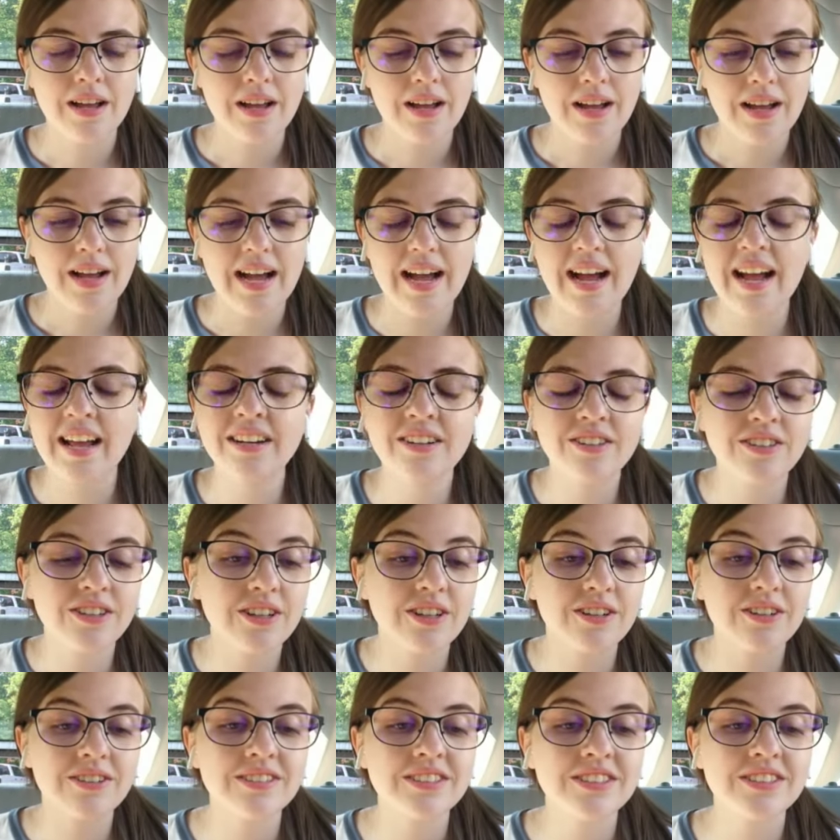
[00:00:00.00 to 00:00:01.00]
I don't
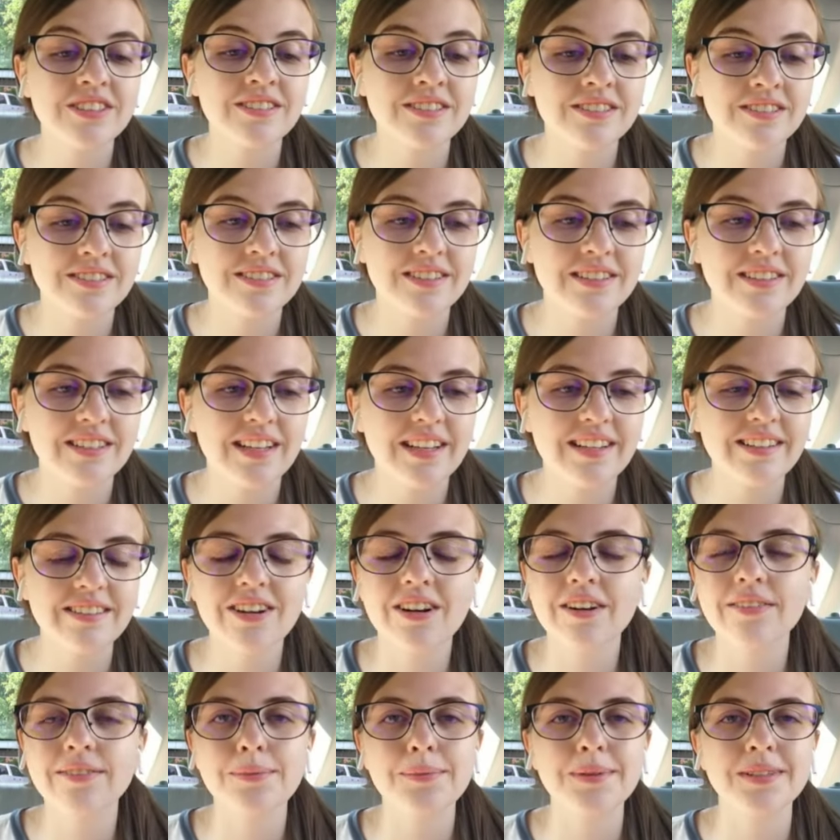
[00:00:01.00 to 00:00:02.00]
know, it's
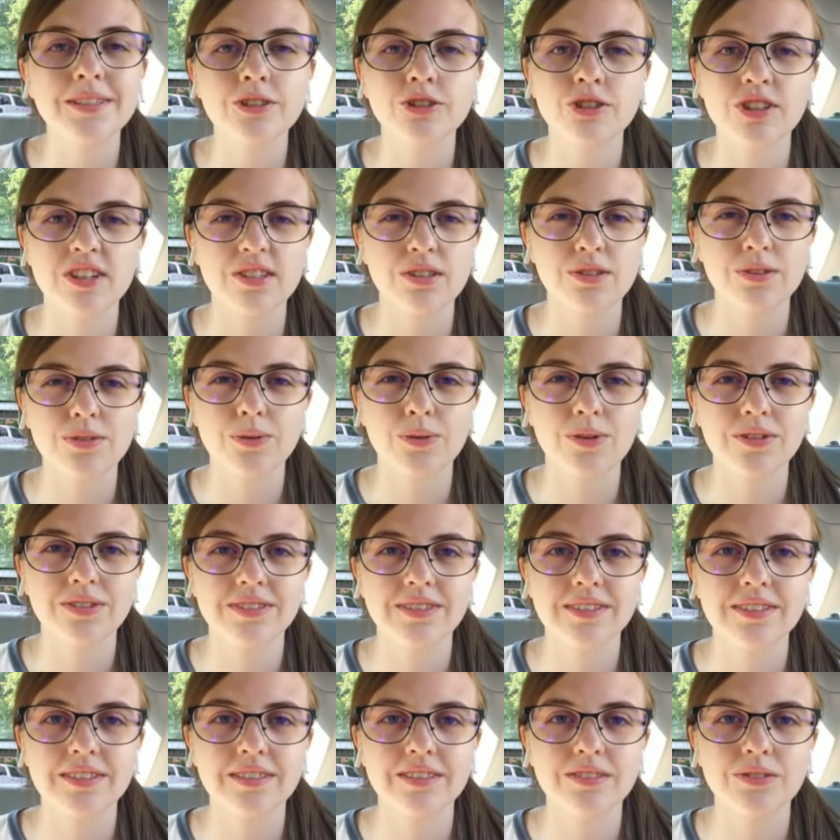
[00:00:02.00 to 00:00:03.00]
hard for me to trust
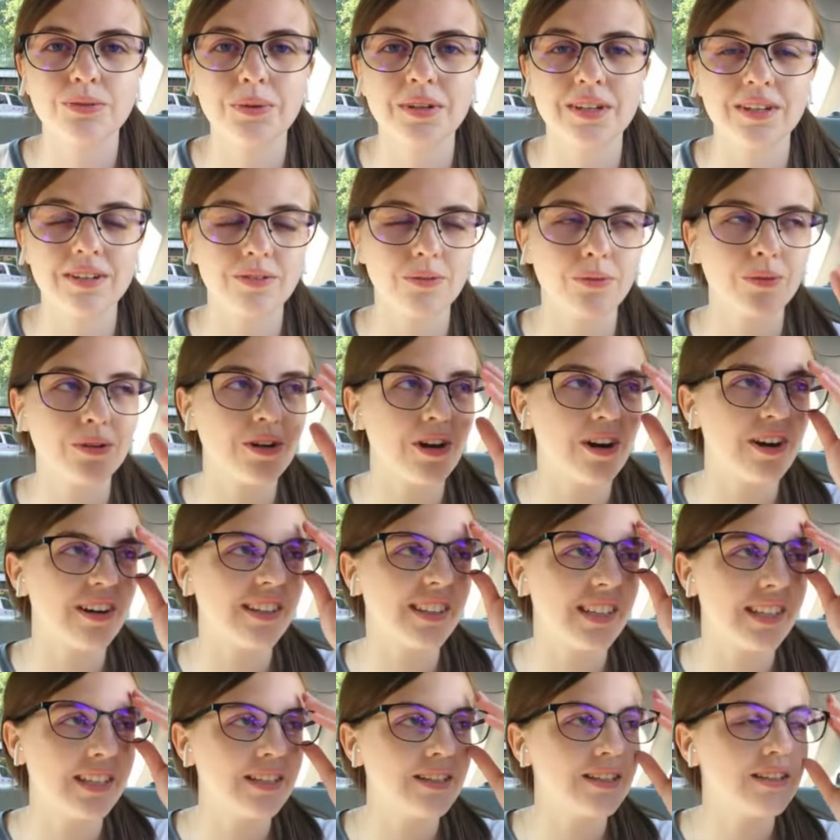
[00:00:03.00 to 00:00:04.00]
sources
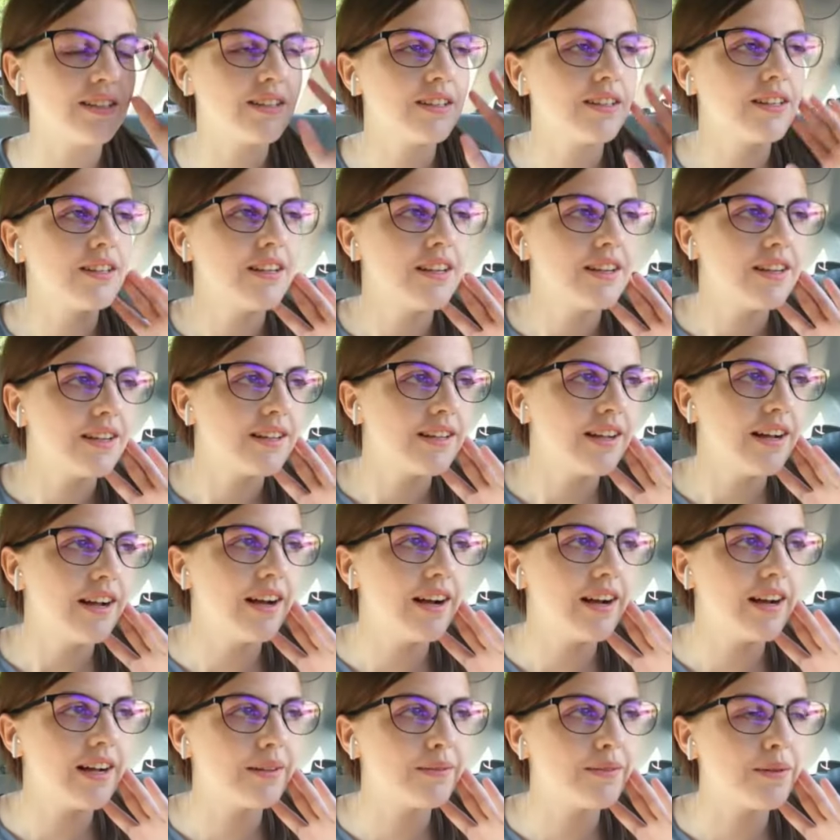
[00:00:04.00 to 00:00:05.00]
regarding
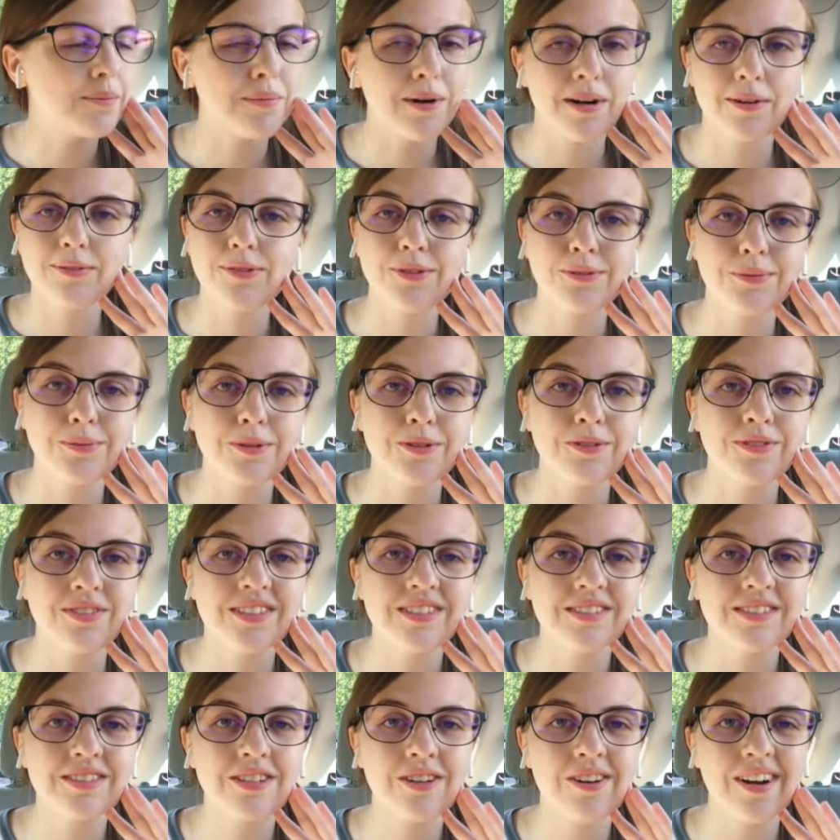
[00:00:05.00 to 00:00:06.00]
the Marvel
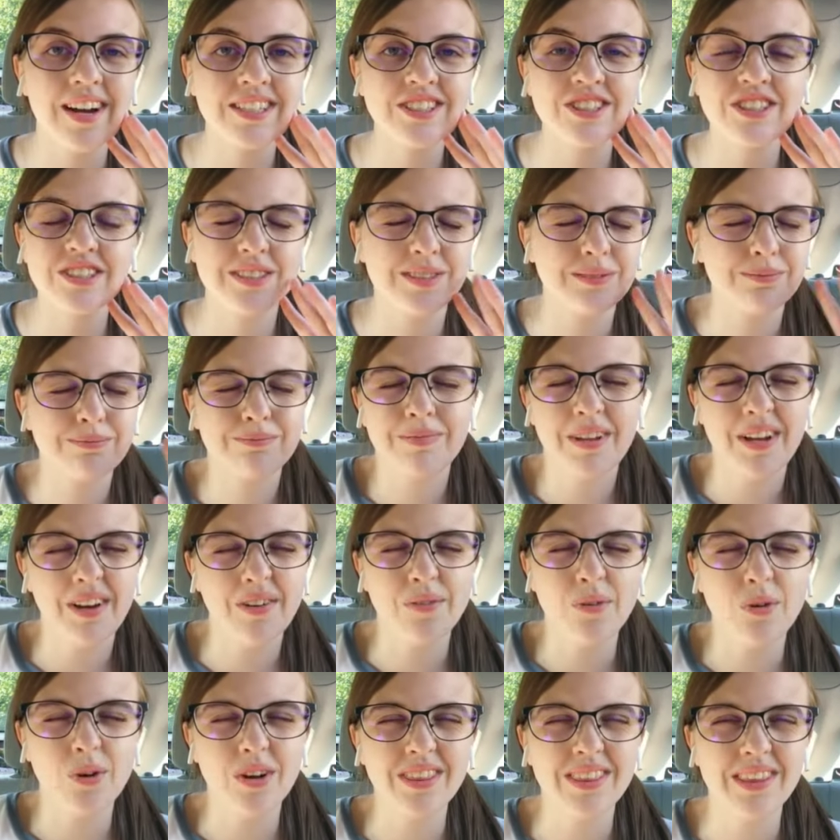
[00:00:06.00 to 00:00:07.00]
movies, so I just
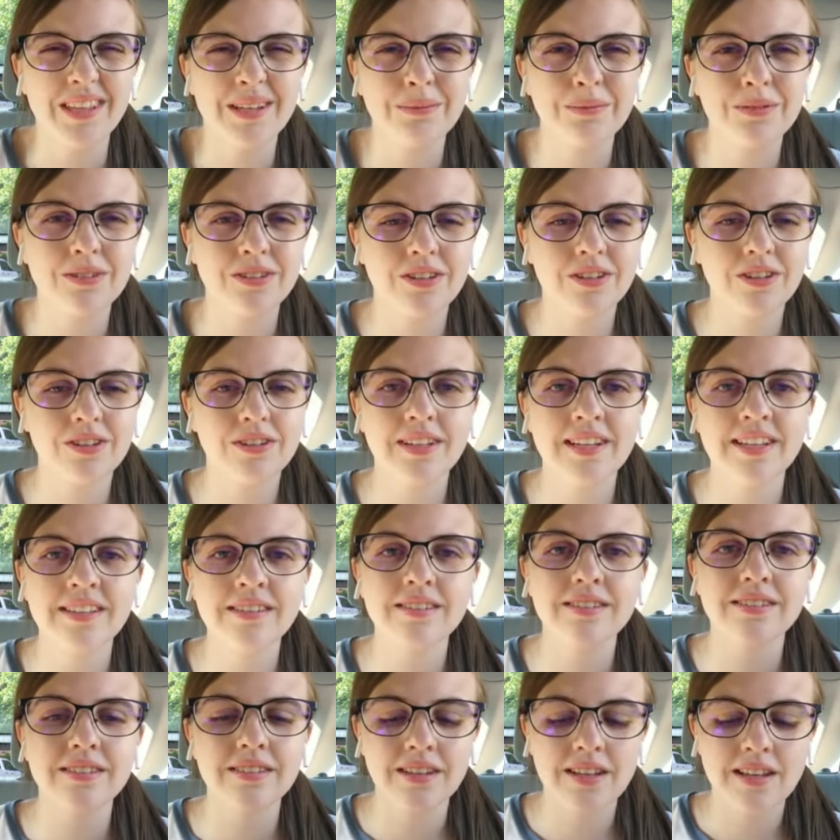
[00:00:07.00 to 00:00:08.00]
avoid them. So
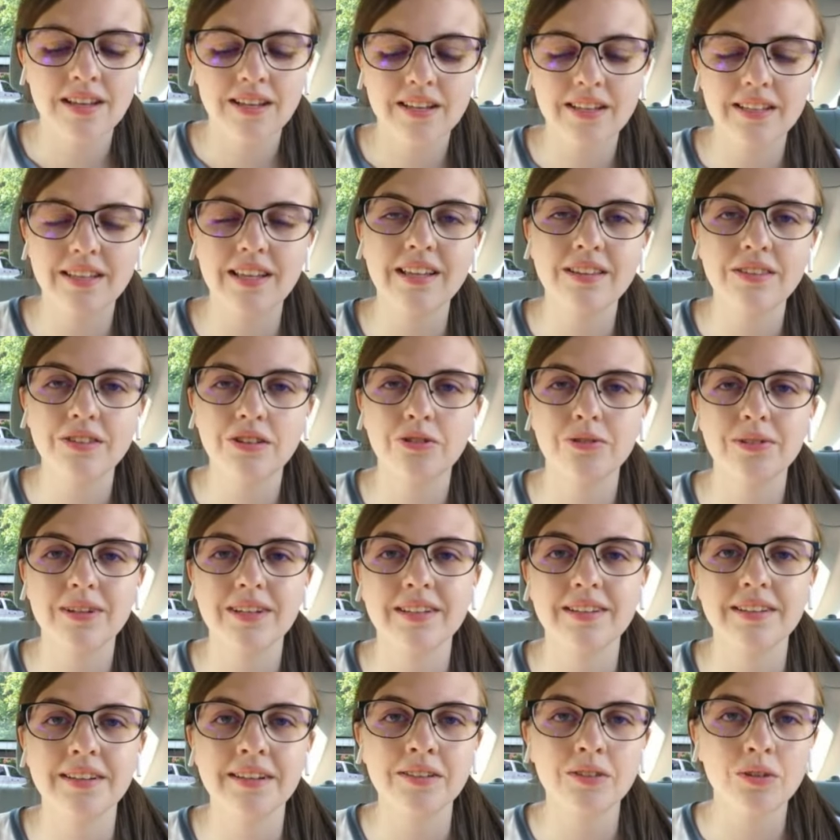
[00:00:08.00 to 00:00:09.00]
let's get to
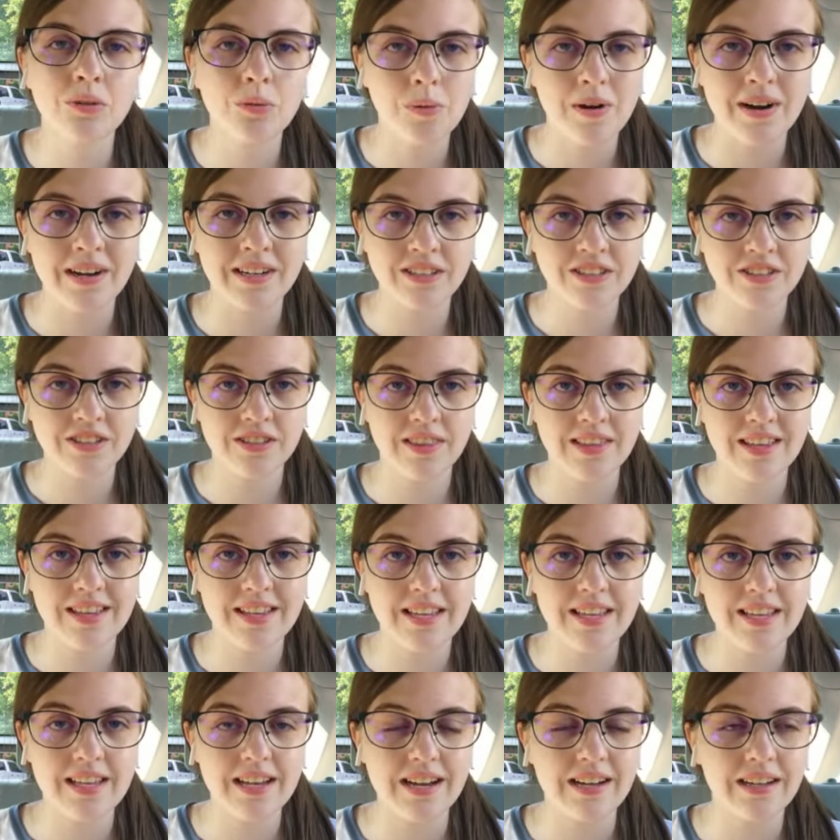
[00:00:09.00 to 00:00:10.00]
it. Let's watch
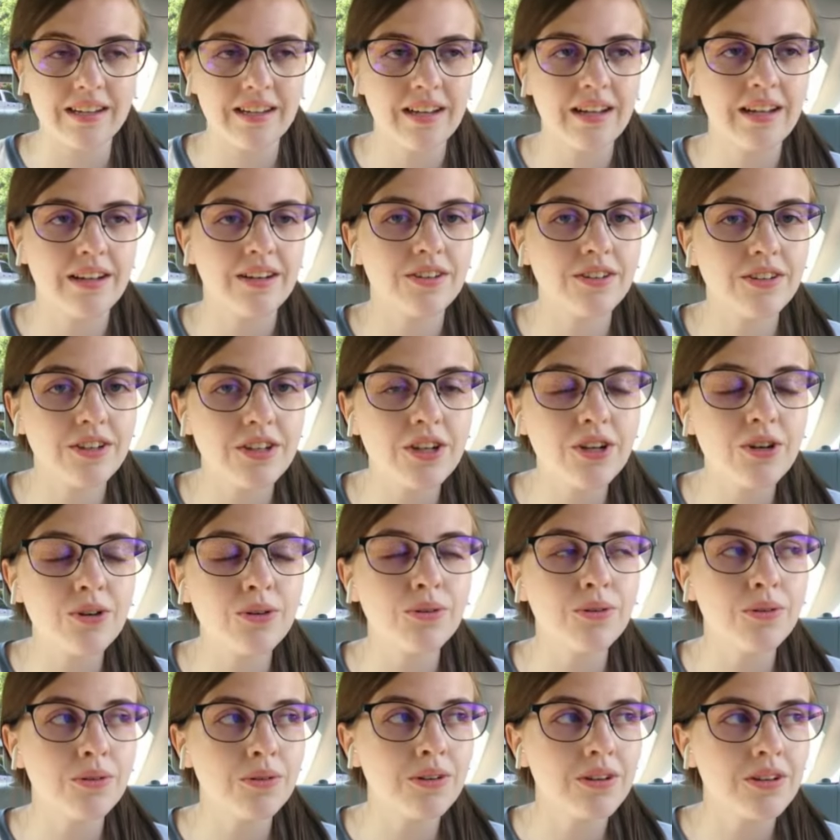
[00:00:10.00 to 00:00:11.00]
the
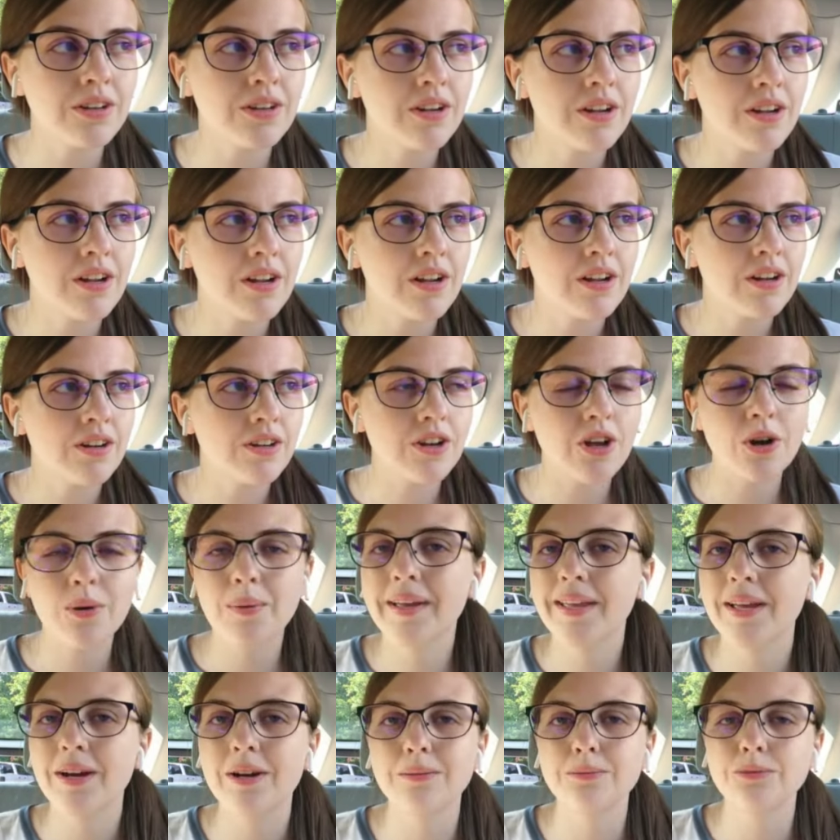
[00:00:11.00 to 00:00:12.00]
new No
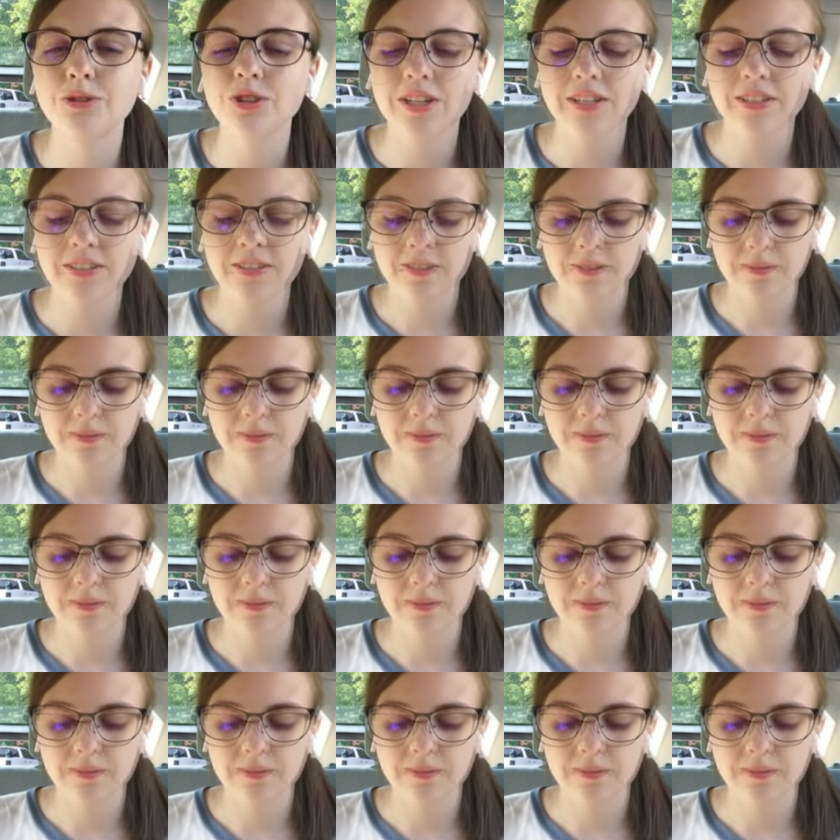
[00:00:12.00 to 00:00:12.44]
Way Home trailer.